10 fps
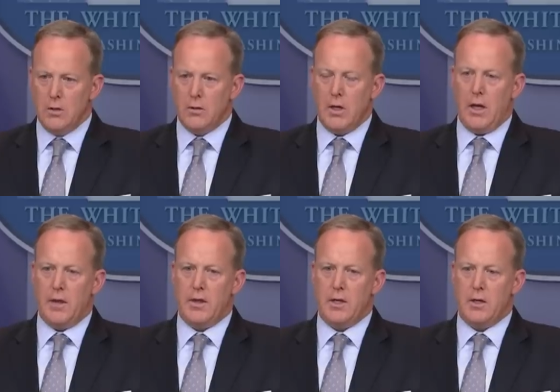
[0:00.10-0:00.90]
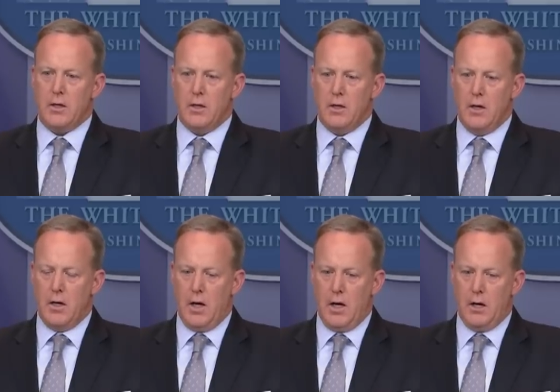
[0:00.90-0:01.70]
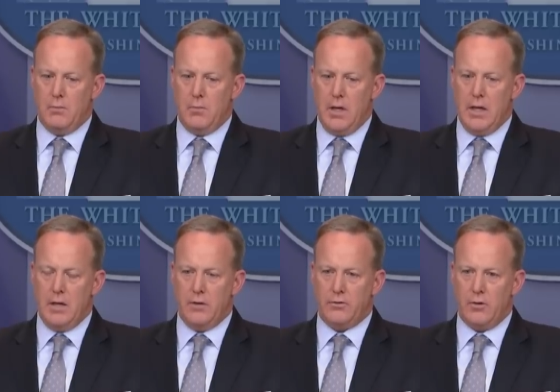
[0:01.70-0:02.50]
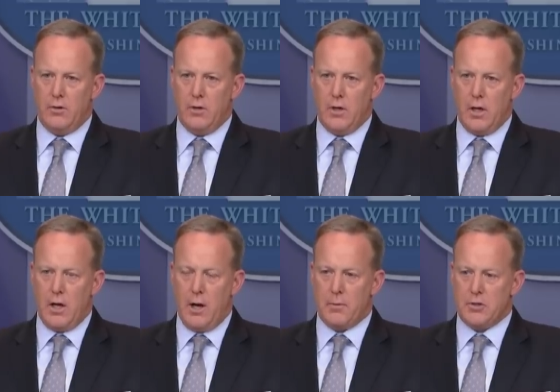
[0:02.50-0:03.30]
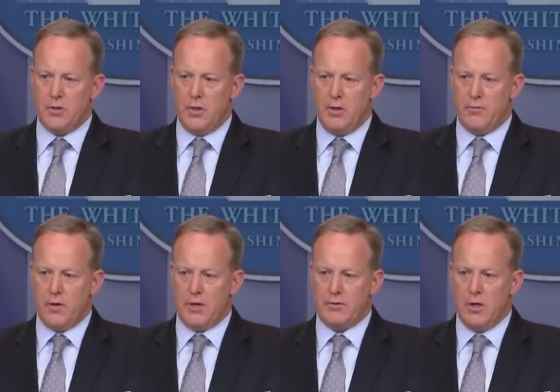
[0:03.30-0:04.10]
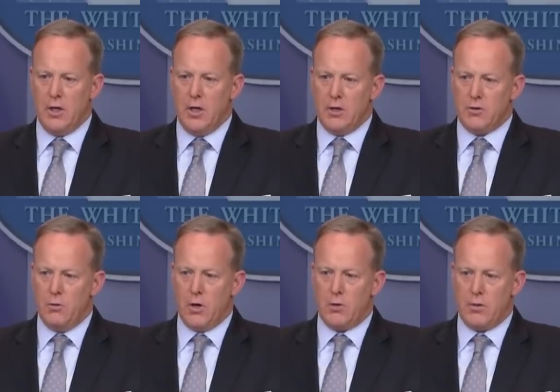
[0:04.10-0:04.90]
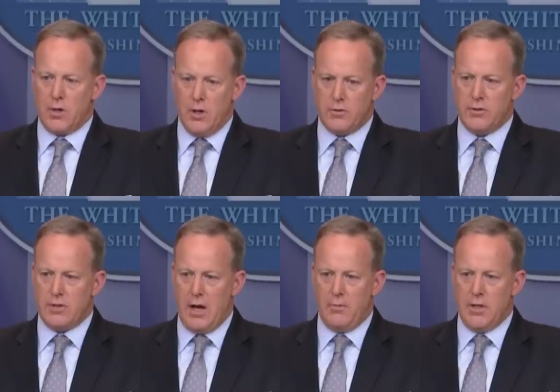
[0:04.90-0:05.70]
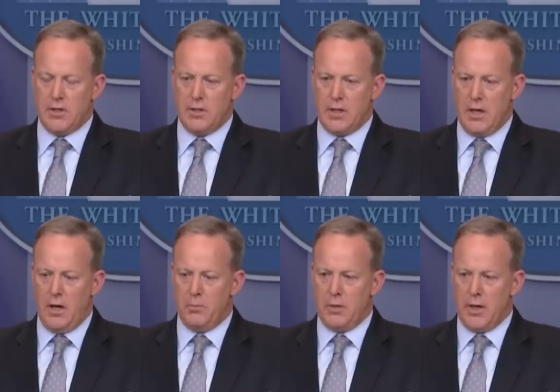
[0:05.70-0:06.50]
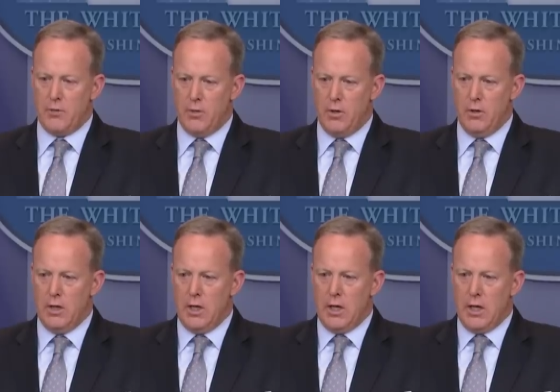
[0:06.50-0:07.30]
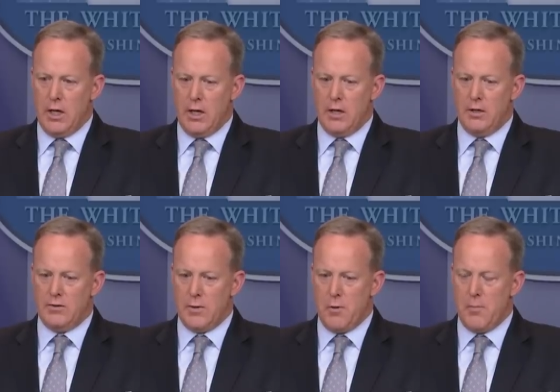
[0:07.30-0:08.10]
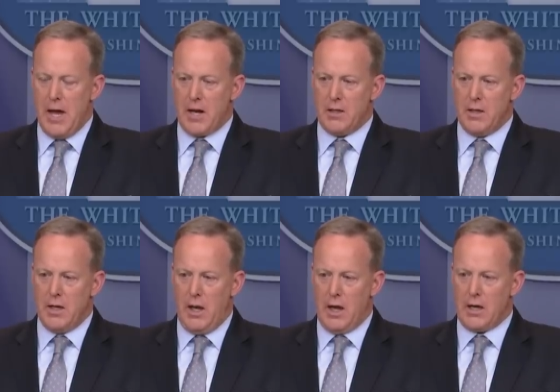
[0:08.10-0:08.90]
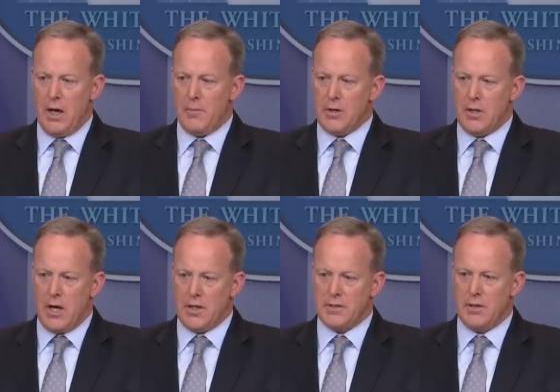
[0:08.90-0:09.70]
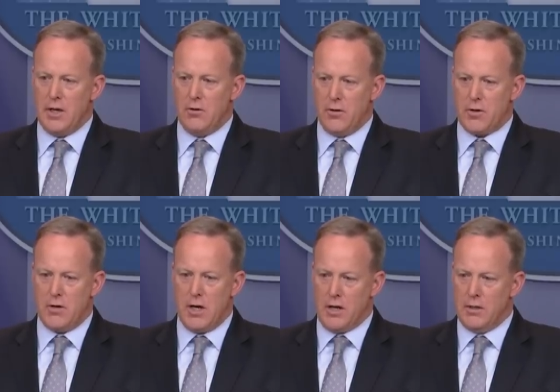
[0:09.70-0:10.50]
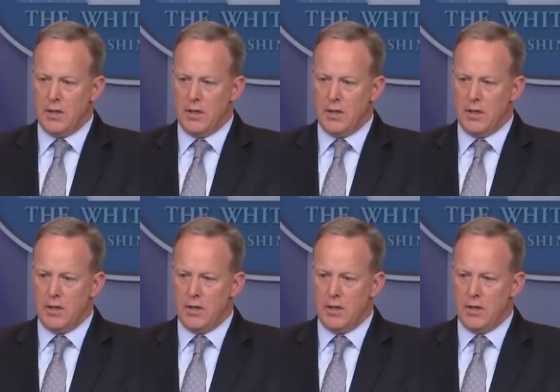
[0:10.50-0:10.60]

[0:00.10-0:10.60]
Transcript: Well, I, think um, it is uh, an opportunity for us to work with countries in that region that can help play a role in diplomatically and economically isolating North Korea.